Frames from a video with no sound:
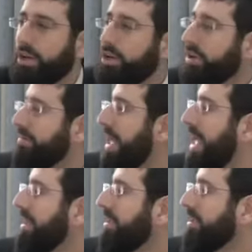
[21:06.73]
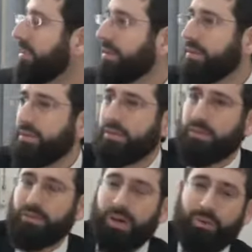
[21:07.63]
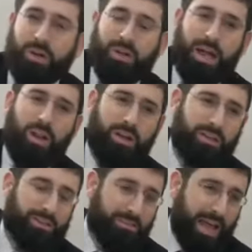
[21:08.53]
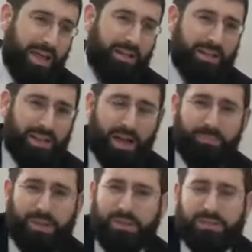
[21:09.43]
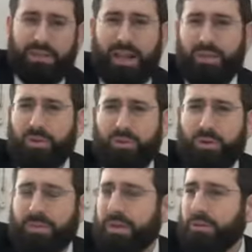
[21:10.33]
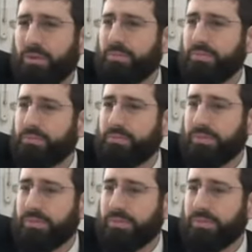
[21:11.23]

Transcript: Could a man, right? We know the halacha is a man cannot be together with a woman in a room.